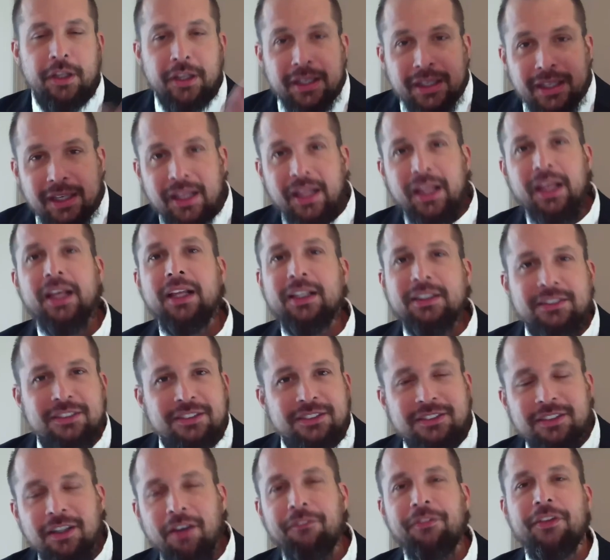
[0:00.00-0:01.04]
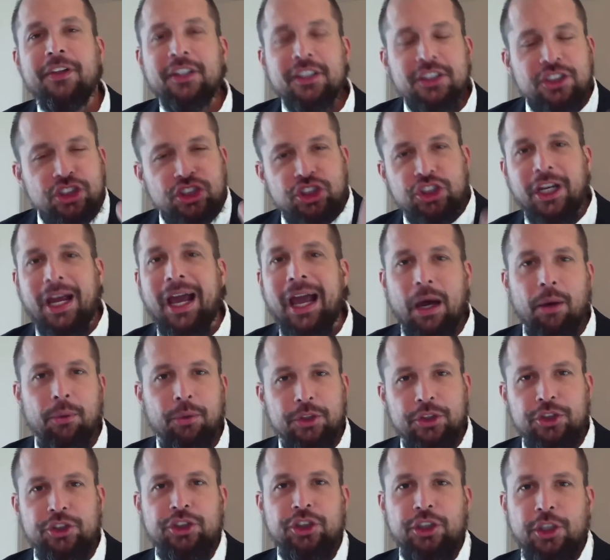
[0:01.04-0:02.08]
need something to
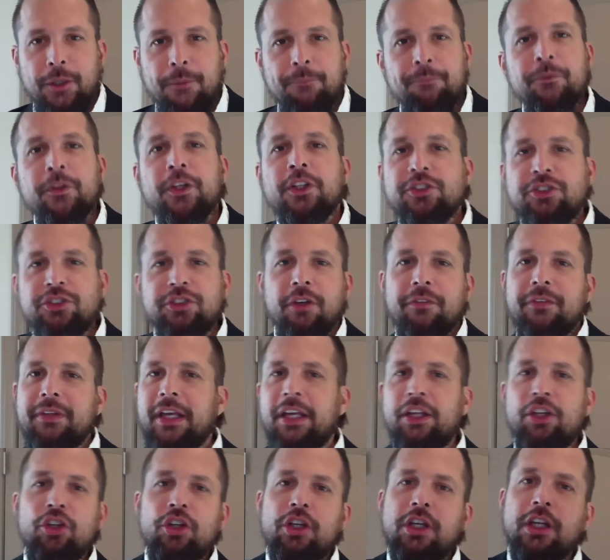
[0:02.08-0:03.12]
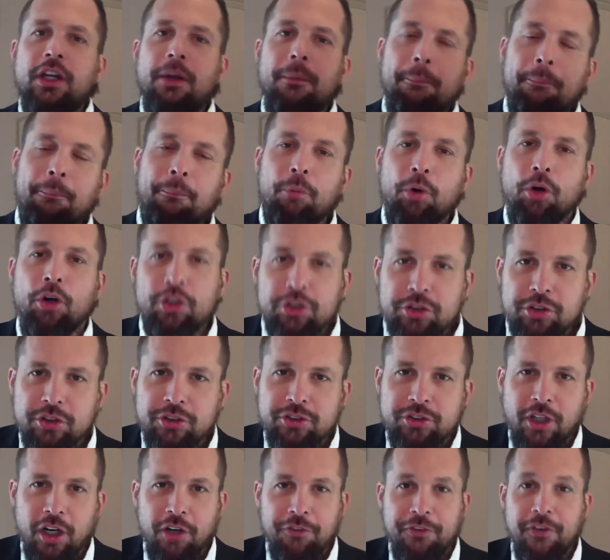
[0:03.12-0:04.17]
challenge you, something that you can immerse
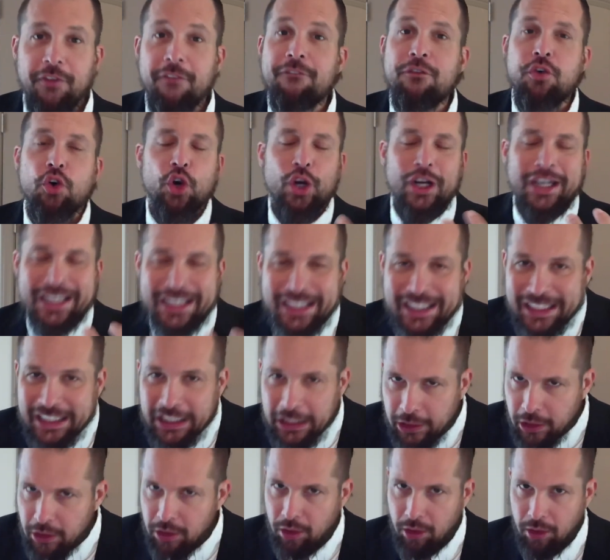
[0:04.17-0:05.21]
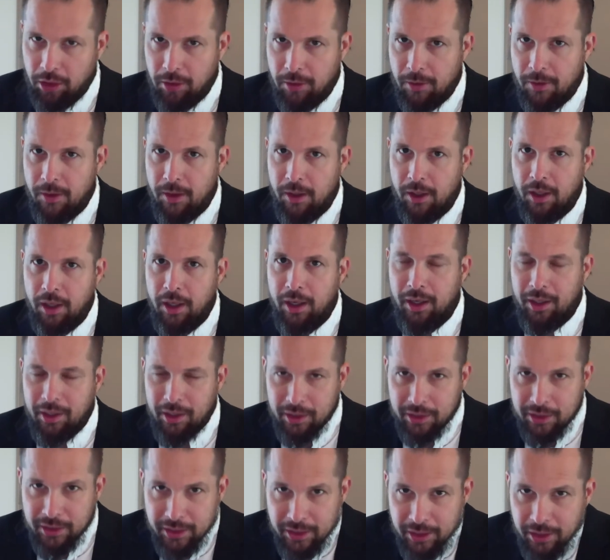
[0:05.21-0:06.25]
yourself in for a year.
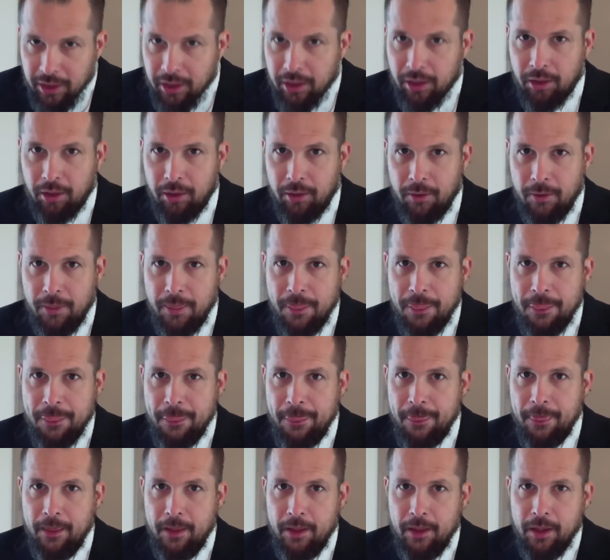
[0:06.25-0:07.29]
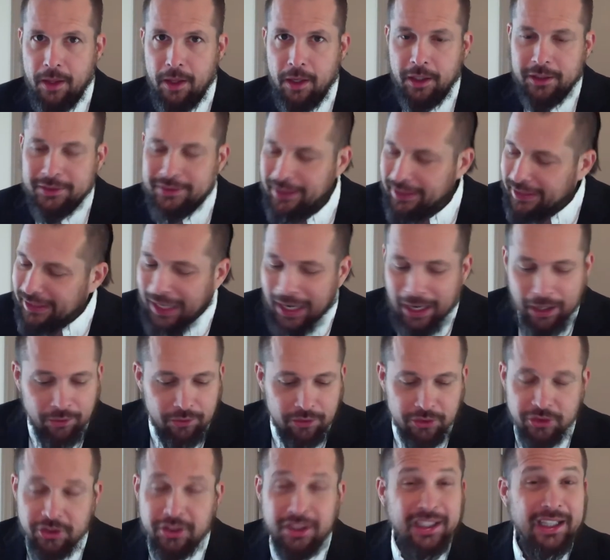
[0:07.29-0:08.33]
Because I
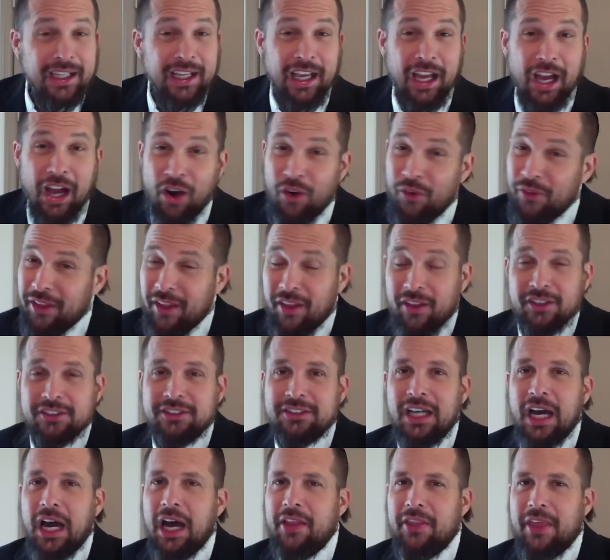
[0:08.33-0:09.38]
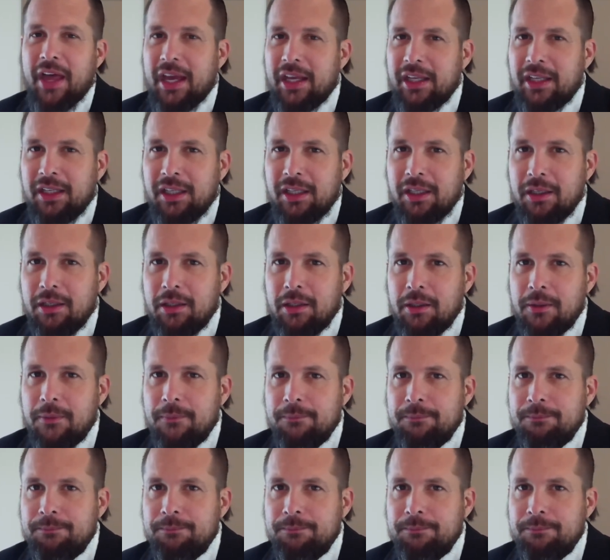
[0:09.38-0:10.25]
guarantee on the other side of that year,